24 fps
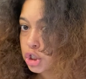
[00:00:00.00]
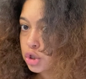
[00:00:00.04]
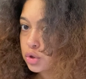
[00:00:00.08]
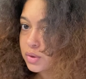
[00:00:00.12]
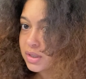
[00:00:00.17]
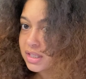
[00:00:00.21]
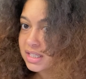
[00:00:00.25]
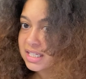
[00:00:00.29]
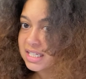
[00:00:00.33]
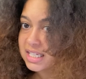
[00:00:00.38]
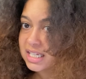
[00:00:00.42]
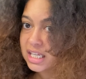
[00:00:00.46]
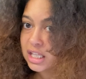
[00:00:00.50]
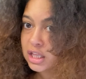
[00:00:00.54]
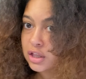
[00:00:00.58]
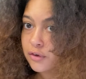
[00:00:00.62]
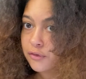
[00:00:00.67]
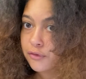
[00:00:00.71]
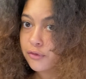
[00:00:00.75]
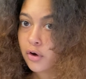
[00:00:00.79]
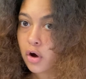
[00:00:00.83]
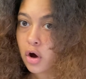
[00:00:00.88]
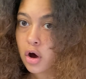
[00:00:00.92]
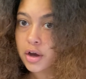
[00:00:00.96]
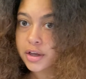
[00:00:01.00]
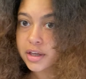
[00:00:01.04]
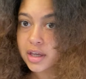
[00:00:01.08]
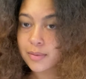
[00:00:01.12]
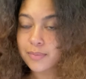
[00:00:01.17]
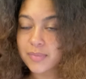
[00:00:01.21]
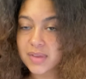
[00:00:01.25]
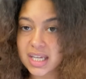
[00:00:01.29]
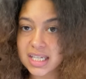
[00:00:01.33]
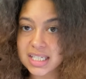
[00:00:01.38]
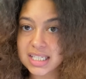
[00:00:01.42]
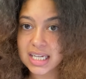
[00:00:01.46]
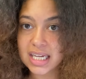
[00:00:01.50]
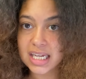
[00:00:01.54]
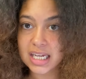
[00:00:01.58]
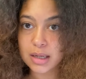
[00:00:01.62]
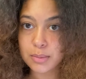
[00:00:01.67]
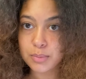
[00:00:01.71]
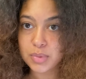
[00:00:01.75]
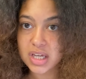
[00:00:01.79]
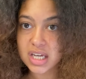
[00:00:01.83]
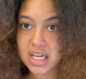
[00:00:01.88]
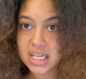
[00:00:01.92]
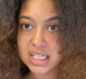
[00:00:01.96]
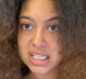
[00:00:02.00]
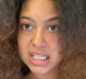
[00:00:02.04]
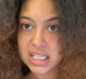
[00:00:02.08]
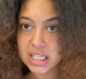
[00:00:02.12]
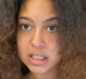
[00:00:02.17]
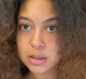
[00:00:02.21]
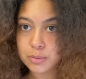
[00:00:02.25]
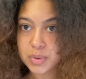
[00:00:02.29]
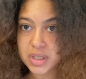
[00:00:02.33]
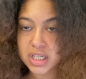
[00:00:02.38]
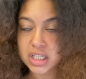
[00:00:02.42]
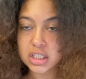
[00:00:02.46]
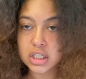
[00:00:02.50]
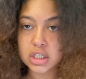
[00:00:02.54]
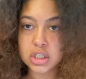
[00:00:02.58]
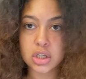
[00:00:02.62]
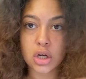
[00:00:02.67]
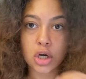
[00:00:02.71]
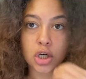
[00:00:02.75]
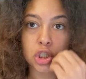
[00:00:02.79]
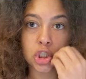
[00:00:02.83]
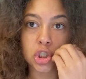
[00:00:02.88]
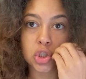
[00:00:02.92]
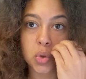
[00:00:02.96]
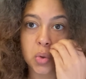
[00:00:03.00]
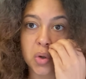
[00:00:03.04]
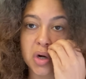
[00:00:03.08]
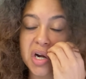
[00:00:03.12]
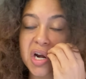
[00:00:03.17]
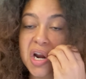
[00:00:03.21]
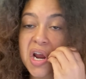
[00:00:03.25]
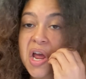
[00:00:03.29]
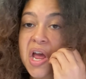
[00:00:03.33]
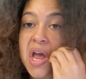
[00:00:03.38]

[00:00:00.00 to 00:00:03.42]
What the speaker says: You can see the volume that's in it because these pieces are short.